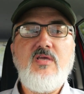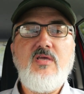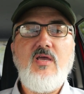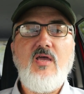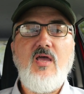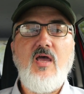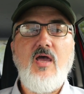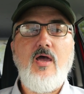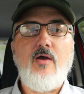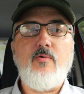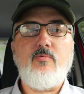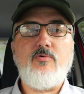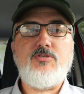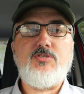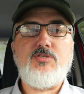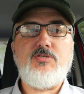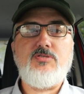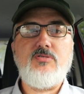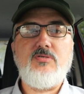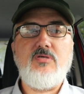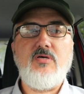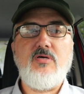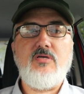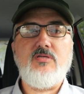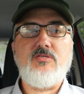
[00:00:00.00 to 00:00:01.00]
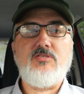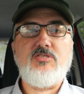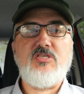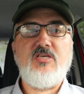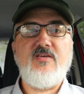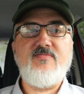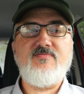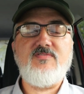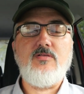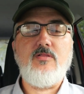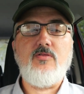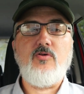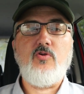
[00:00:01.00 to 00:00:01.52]
which gives
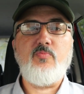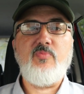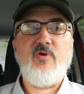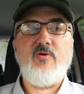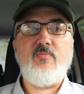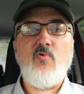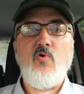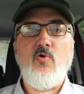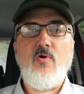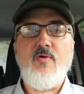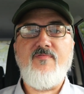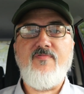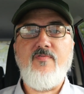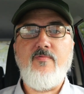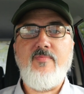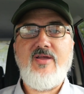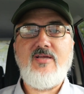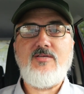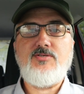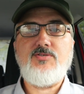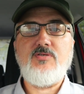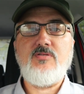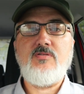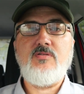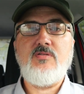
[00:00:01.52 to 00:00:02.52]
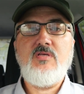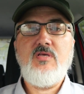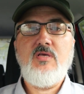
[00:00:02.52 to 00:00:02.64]
a little bit more information.